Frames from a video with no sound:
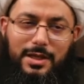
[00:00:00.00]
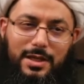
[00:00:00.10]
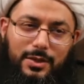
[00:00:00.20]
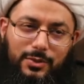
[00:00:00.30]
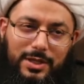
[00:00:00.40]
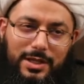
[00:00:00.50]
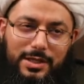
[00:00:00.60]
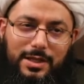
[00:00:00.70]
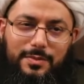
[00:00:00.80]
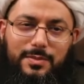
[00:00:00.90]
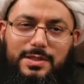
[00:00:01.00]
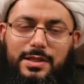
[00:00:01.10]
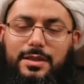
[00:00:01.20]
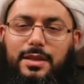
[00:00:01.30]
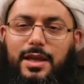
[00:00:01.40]
Do you not see that the
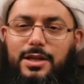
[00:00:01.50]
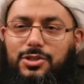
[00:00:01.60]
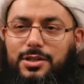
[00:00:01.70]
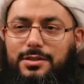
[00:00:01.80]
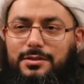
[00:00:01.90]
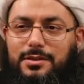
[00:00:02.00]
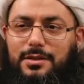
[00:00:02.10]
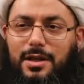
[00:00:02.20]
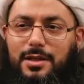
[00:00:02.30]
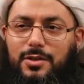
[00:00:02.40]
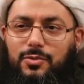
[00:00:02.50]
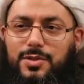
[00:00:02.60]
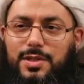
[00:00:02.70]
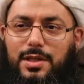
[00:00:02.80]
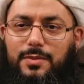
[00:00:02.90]
uh, Prophet
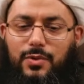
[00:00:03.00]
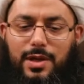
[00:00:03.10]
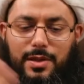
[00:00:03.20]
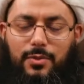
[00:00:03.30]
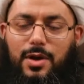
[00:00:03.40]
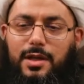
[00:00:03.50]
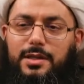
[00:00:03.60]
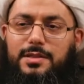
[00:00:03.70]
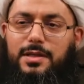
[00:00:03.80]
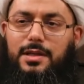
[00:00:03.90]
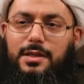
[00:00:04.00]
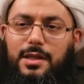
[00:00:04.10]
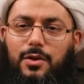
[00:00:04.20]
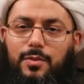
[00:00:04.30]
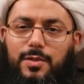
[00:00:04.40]
is indicating that
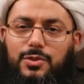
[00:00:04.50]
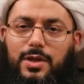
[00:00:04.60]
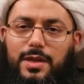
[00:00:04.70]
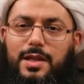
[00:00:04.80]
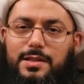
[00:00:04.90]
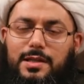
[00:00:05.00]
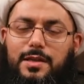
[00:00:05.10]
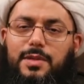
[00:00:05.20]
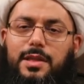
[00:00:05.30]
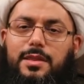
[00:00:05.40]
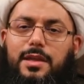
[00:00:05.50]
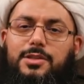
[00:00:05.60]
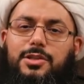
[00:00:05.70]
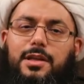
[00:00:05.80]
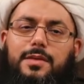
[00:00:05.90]
this nation will disobey
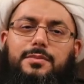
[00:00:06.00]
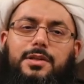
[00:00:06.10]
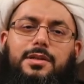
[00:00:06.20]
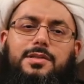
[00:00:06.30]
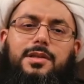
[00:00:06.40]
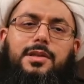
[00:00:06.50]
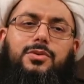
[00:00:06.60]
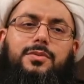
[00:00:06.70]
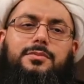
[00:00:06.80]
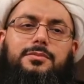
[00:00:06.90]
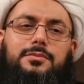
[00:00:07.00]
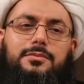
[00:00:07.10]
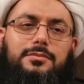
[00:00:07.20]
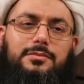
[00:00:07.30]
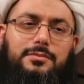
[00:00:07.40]
these imams? And this is
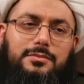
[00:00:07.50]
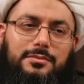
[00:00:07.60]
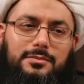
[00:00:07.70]
the truth.